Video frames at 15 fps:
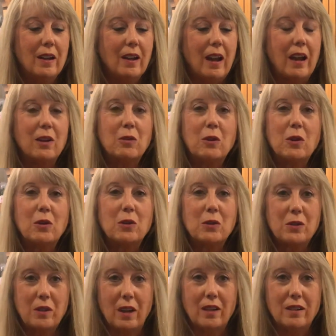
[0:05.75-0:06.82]
Hannah Kroger
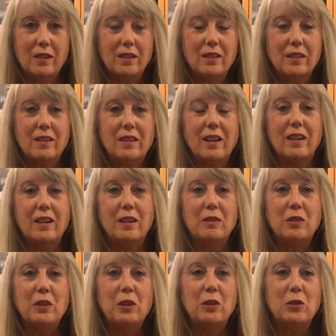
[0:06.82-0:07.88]
said that if
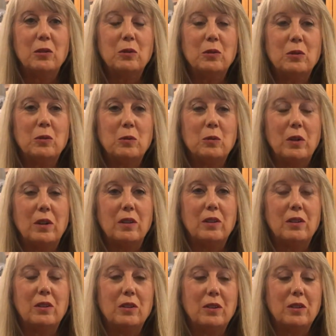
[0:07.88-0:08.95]
you
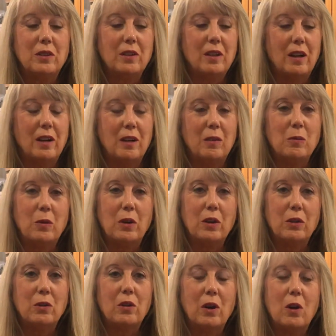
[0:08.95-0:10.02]
will want to
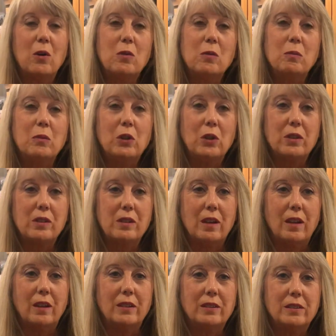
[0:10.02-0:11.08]
do a home urine
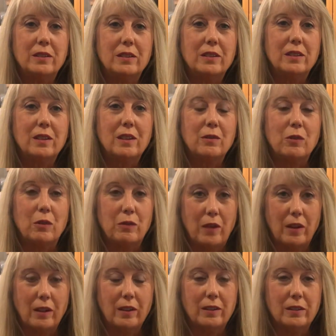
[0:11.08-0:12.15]
test for
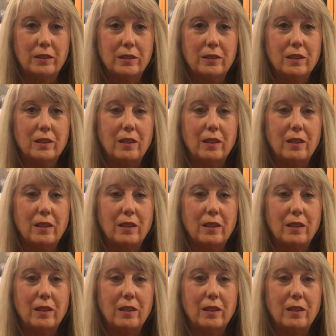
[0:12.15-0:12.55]
fungus,